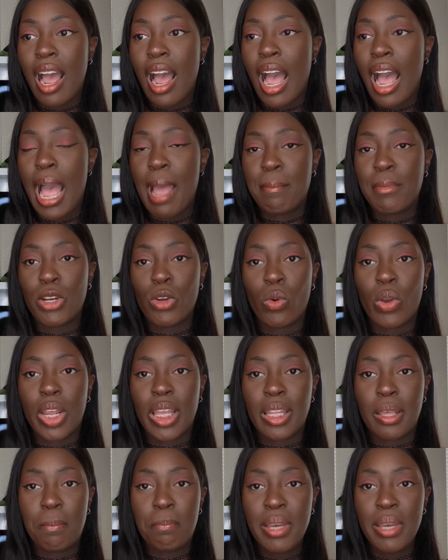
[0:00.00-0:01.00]
I'm an
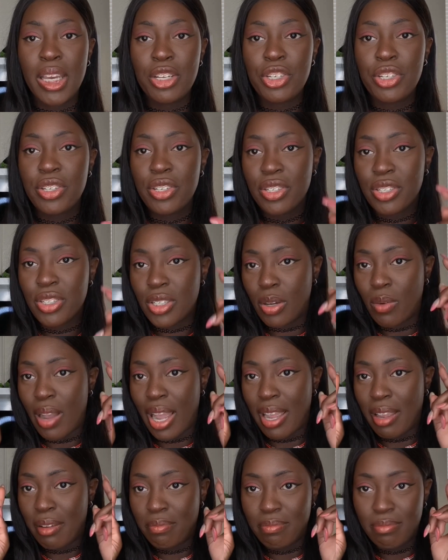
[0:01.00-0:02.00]
oily bitch, so
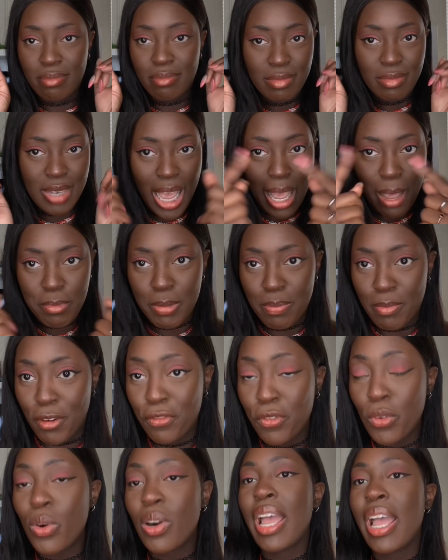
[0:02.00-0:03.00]
I dabbed my
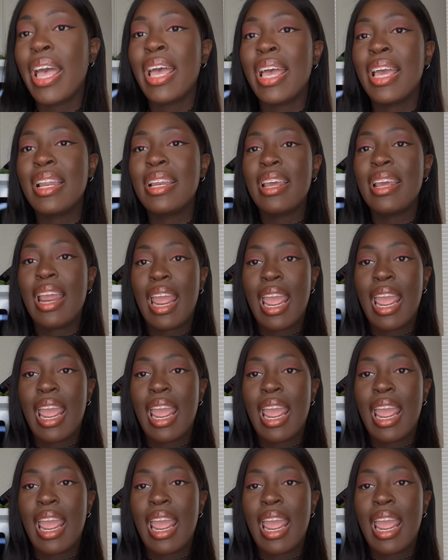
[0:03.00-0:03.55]
forehead,